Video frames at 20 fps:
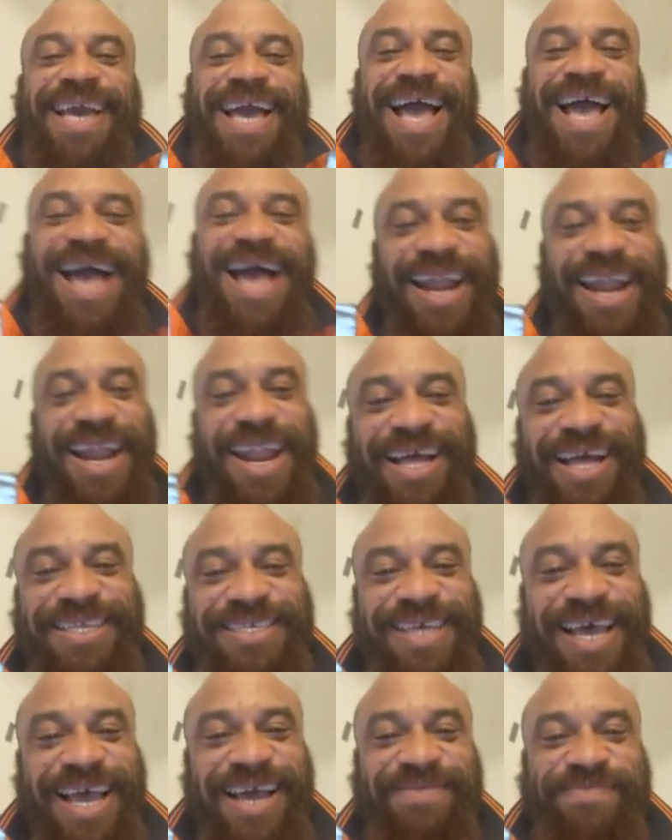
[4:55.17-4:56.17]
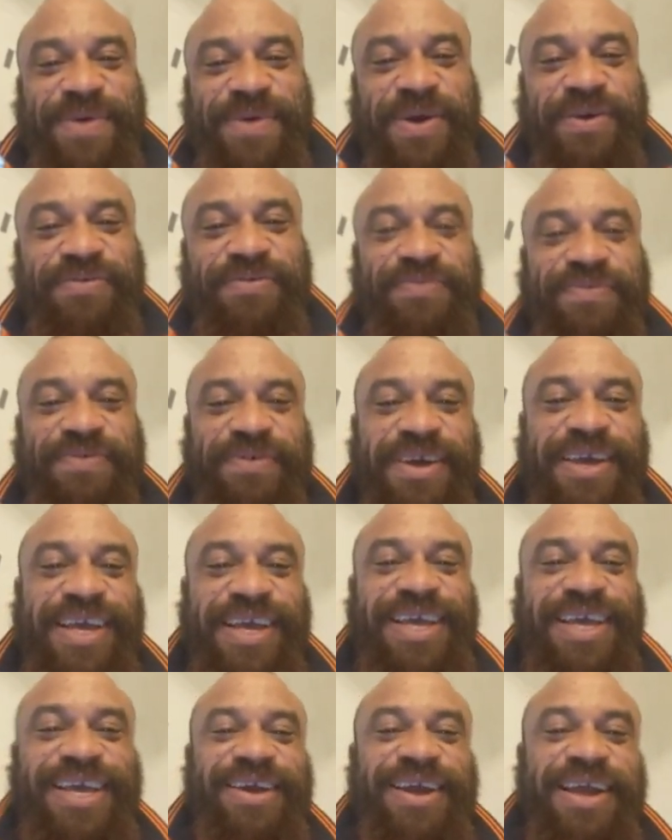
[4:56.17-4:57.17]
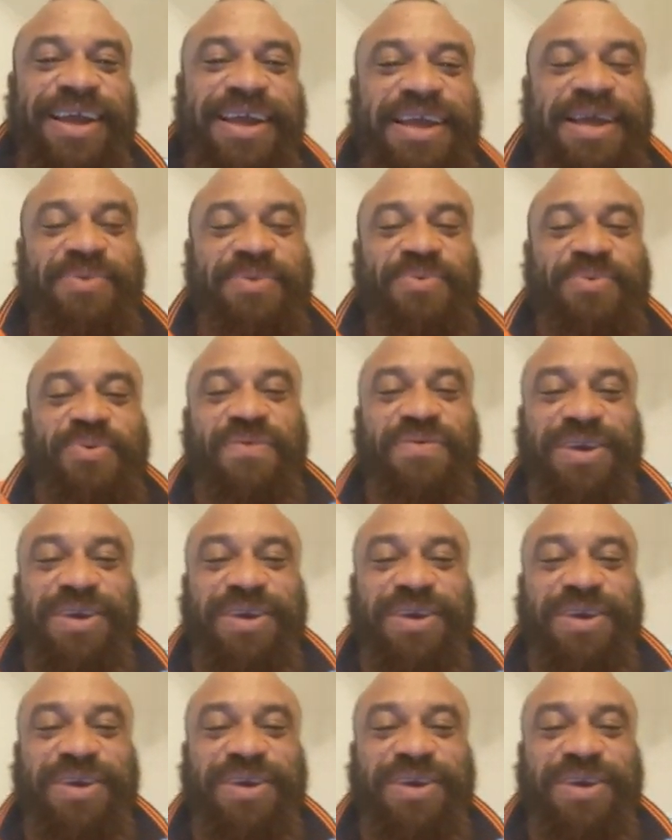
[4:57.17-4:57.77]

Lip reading: Yeah, I like Time Booth. With